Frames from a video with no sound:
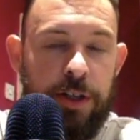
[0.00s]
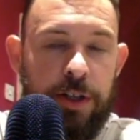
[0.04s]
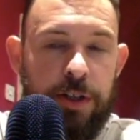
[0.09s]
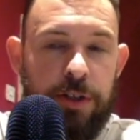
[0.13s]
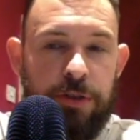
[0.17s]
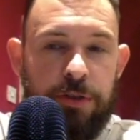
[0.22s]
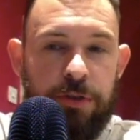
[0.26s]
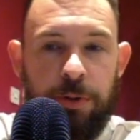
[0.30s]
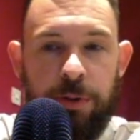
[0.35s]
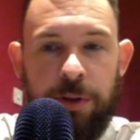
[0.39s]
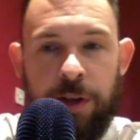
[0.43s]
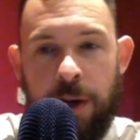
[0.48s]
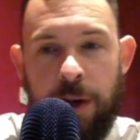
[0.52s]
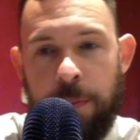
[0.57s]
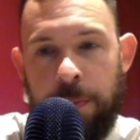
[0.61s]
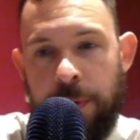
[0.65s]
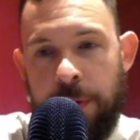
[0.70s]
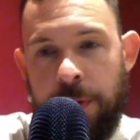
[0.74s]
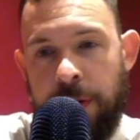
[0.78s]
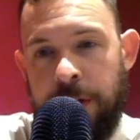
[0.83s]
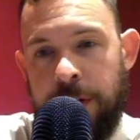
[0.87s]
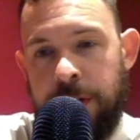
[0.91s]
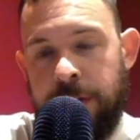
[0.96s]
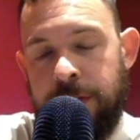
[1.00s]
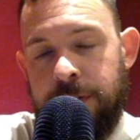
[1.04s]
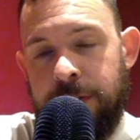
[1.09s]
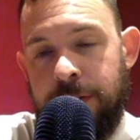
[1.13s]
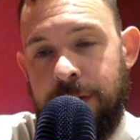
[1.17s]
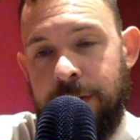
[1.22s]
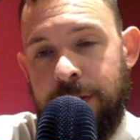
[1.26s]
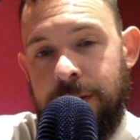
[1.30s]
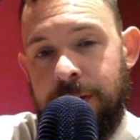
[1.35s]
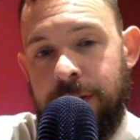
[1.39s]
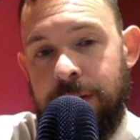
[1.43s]
So they'll get paid,
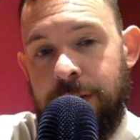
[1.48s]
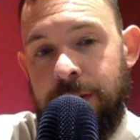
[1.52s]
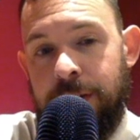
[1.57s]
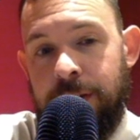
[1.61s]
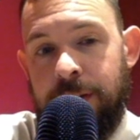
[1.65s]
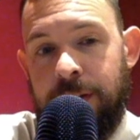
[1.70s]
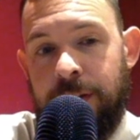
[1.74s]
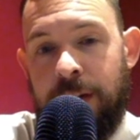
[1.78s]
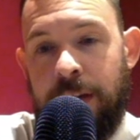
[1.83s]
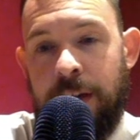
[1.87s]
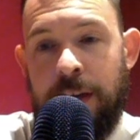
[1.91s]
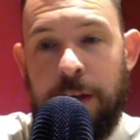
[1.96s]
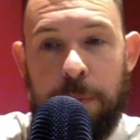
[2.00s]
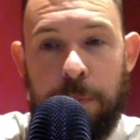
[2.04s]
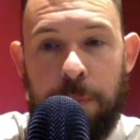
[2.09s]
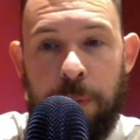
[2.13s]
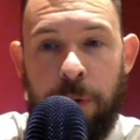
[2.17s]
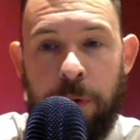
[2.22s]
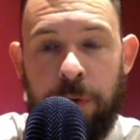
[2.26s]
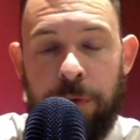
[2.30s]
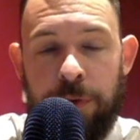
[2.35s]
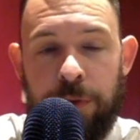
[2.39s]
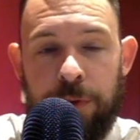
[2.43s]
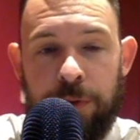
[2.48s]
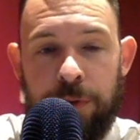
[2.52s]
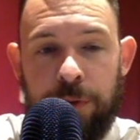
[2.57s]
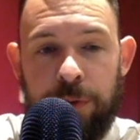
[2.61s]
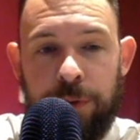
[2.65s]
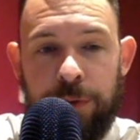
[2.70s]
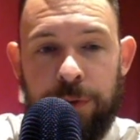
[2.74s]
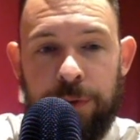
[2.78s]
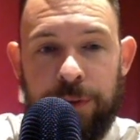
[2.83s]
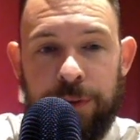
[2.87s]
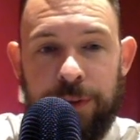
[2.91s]
eat pot
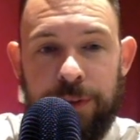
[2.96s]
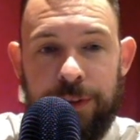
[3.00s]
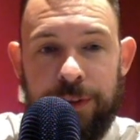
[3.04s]
noodle,